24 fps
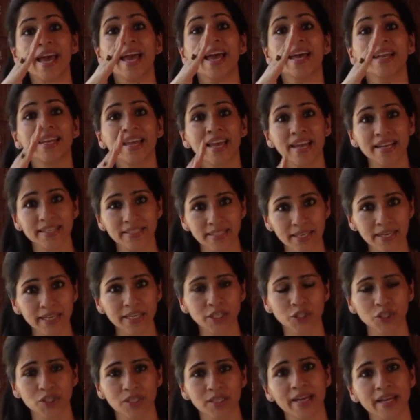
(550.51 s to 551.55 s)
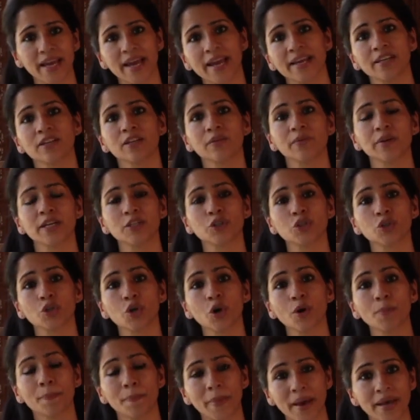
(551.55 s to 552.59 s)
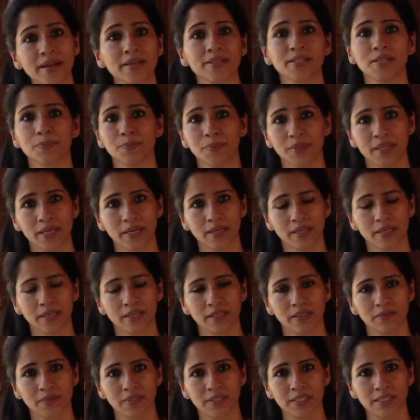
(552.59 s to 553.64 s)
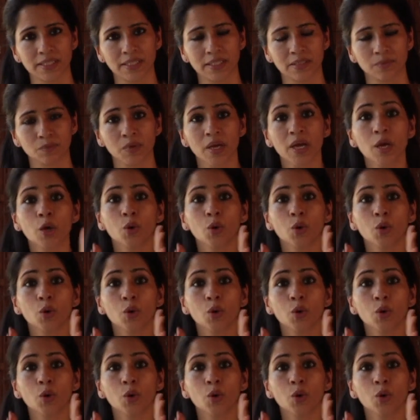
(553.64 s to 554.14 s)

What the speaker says: and exhalation activates your parasympathetic nervous system,